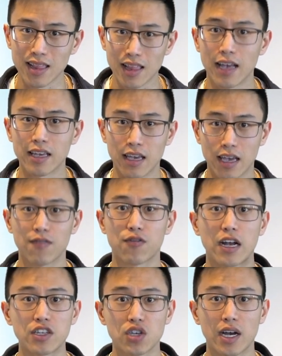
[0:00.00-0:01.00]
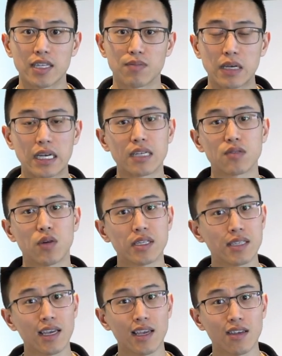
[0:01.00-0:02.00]
like a franchise because
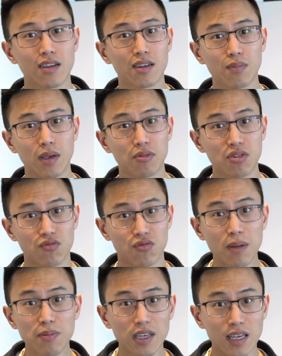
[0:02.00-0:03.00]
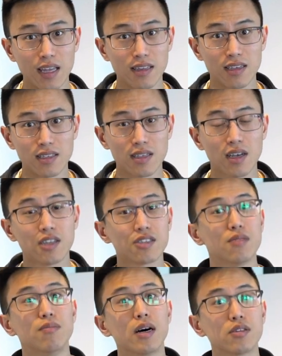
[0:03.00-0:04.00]
one day you're going to be able to replicate this
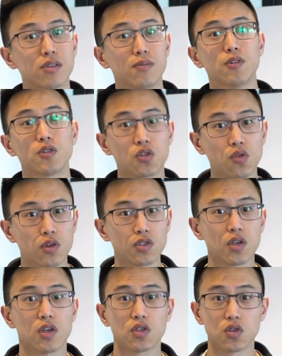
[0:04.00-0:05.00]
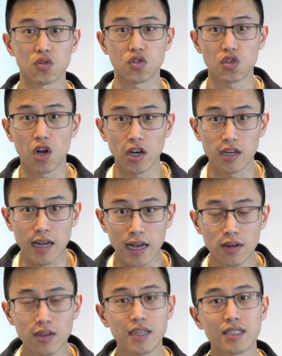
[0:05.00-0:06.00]
to multiple stores. So start
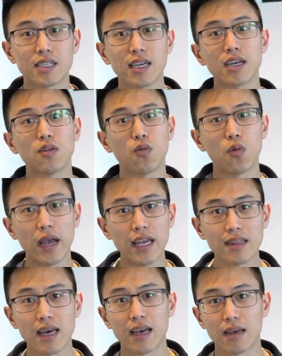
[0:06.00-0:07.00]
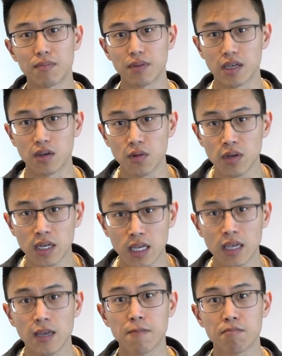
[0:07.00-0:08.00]
now, take away that
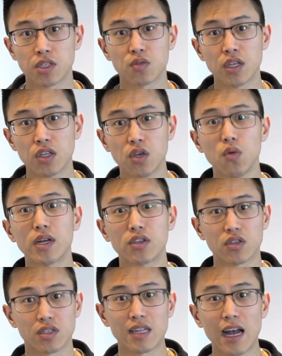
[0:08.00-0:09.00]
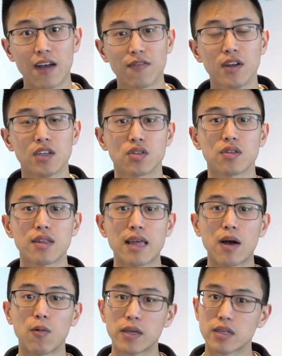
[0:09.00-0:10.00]
ambiguity between you and your staff. So then
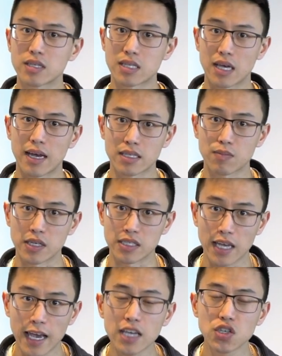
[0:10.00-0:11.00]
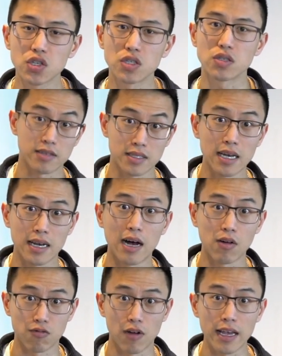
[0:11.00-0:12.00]
that way the expectations set
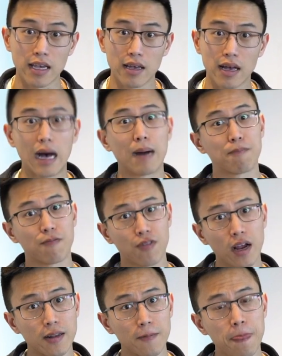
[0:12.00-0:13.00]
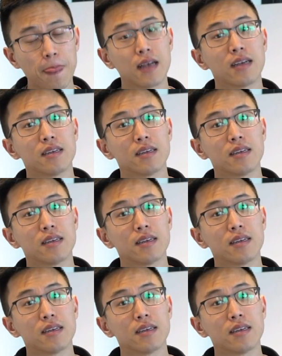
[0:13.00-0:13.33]
out right up front